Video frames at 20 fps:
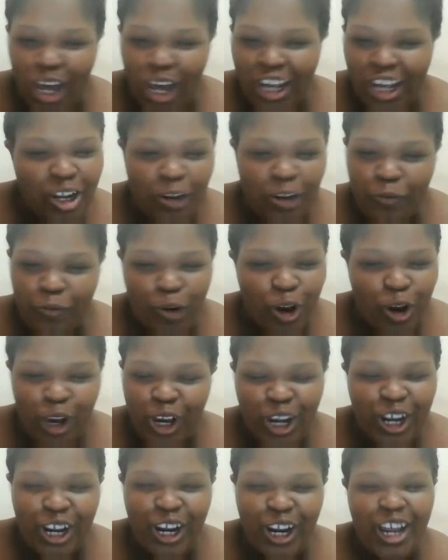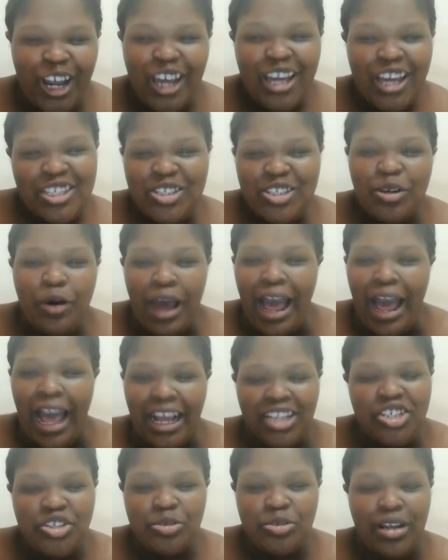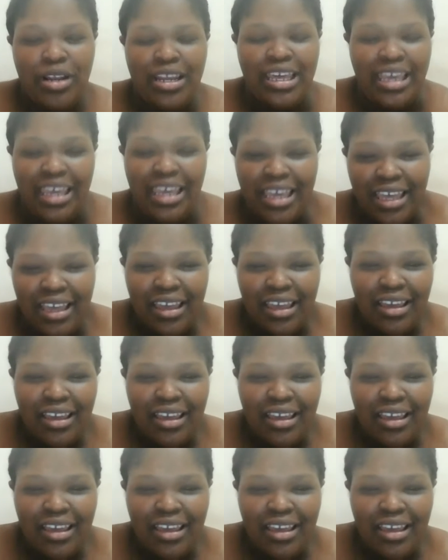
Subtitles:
enough for her to actually